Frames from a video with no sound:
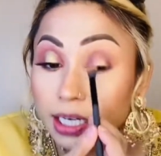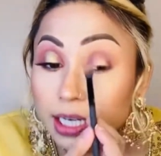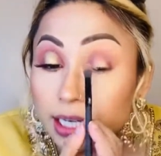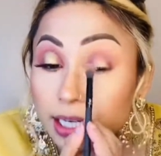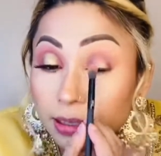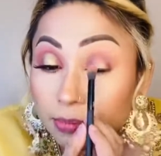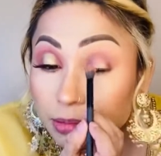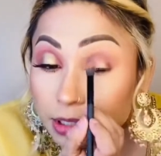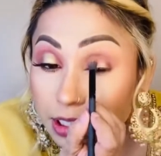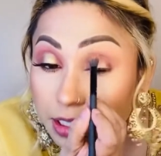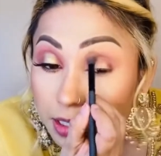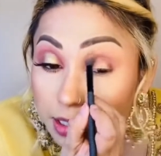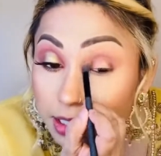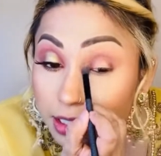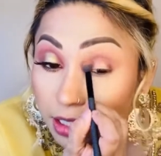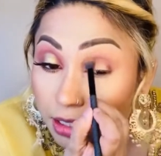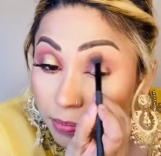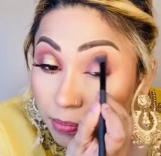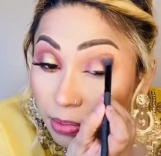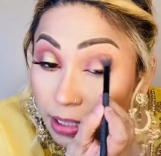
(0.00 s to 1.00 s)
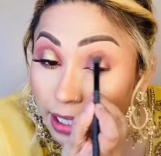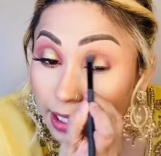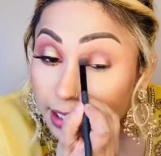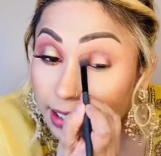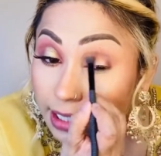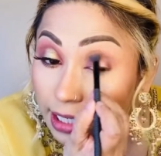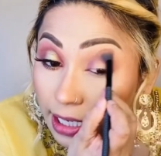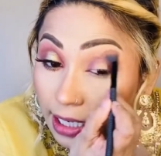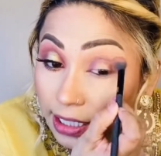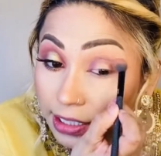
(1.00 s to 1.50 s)
I'm just blend the
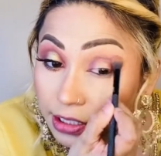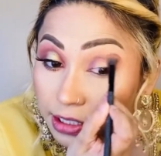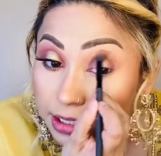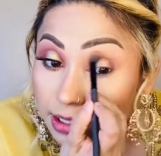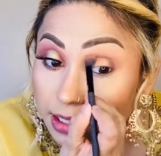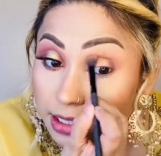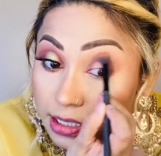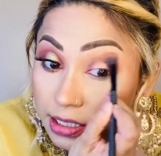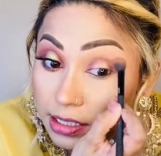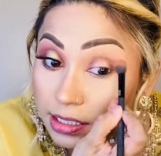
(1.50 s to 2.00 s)
edges.